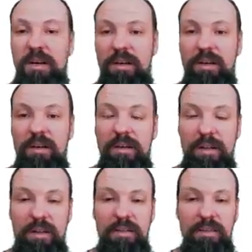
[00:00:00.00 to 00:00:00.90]

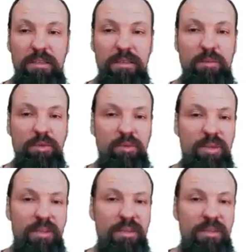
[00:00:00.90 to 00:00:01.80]
ergodicity would
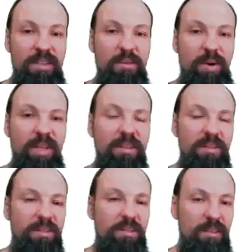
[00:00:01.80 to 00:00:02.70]
mean that the
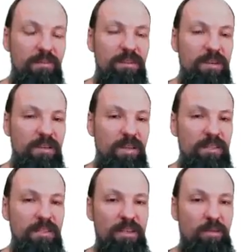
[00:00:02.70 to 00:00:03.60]
dependence, if there
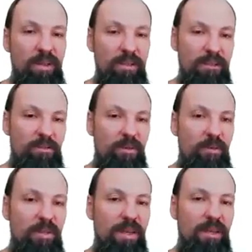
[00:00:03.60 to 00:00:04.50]
is a dependence between